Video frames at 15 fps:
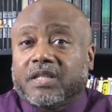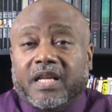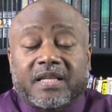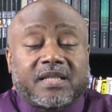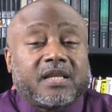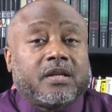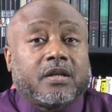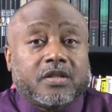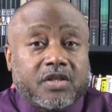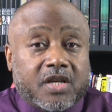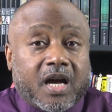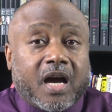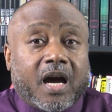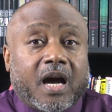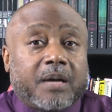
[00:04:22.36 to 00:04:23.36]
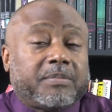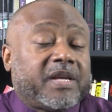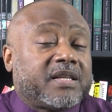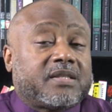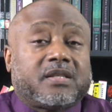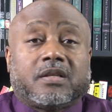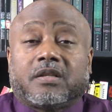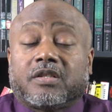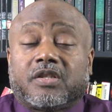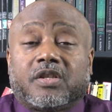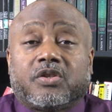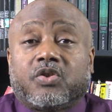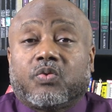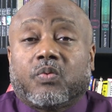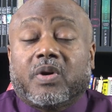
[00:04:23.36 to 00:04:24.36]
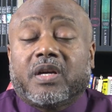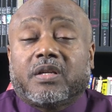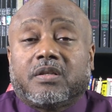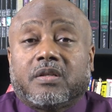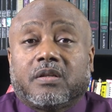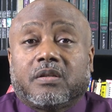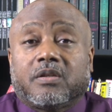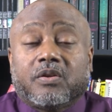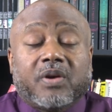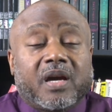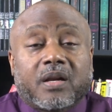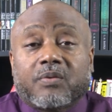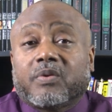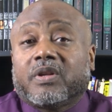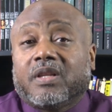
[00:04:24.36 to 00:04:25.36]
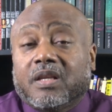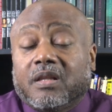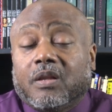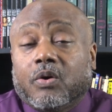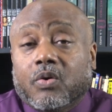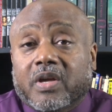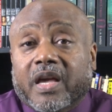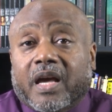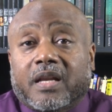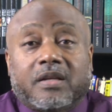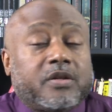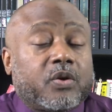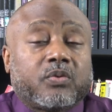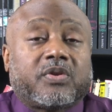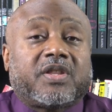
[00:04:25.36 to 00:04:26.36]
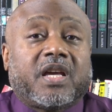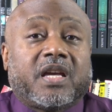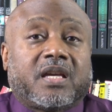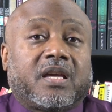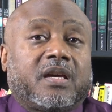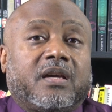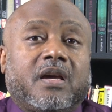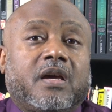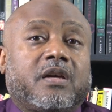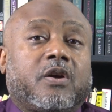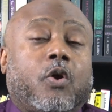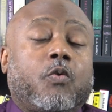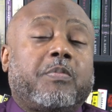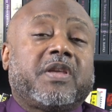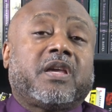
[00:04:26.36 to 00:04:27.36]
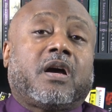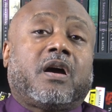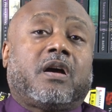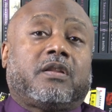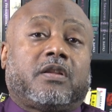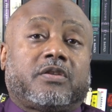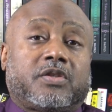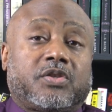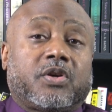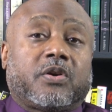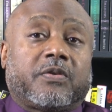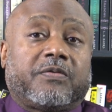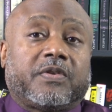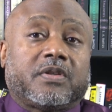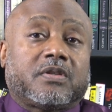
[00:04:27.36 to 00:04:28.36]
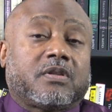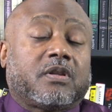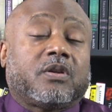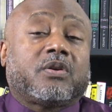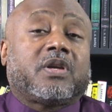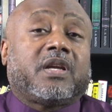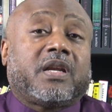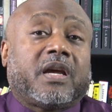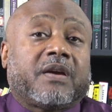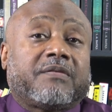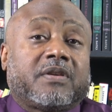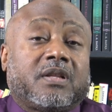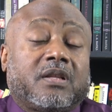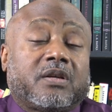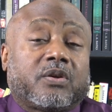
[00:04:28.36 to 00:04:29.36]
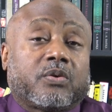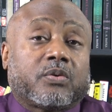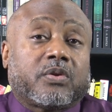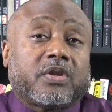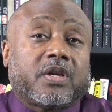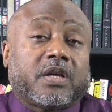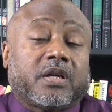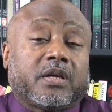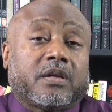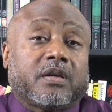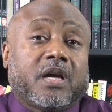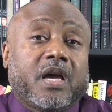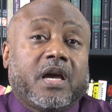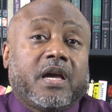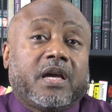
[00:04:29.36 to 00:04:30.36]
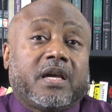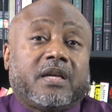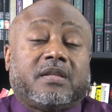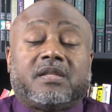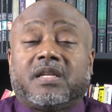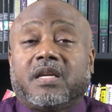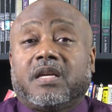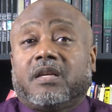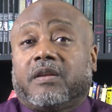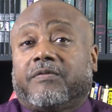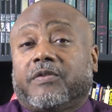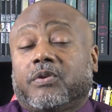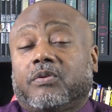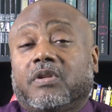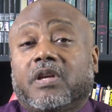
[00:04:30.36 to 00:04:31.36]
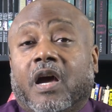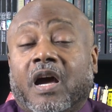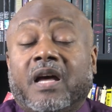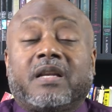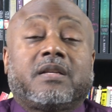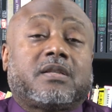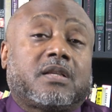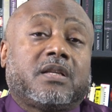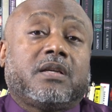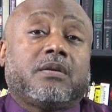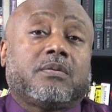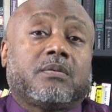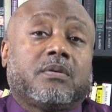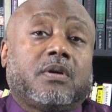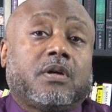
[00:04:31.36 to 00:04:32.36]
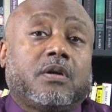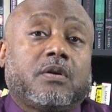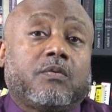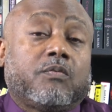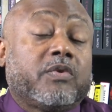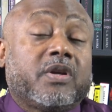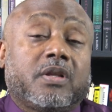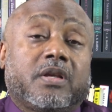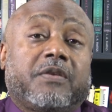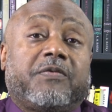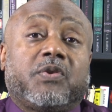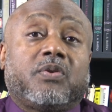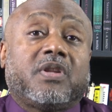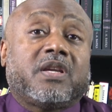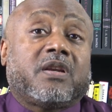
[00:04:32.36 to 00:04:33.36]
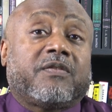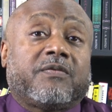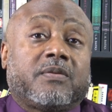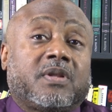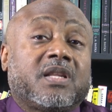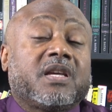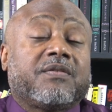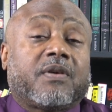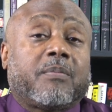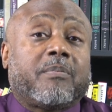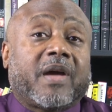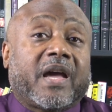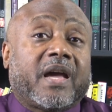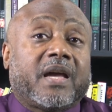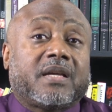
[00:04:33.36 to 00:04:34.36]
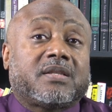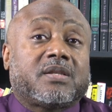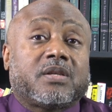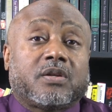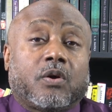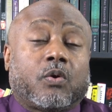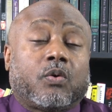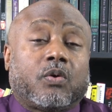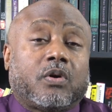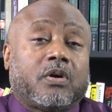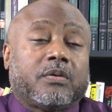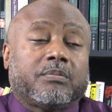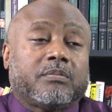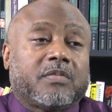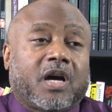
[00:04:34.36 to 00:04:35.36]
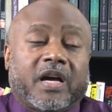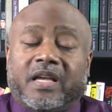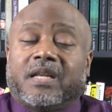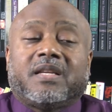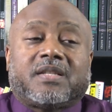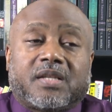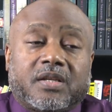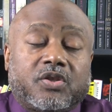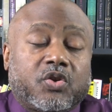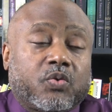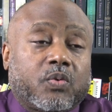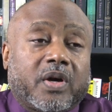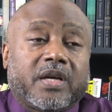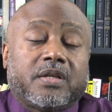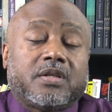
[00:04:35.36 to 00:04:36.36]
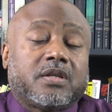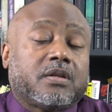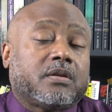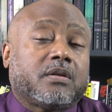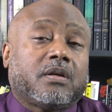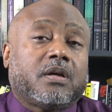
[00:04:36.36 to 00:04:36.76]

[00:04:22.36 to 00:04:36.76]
that's in a job, that's in a situation. You got to really look at it. Don't think it. Go beyond the surface. Look at every little thing. Indeed, if you honestly, really, if you leave a, leave a bad si or any situation,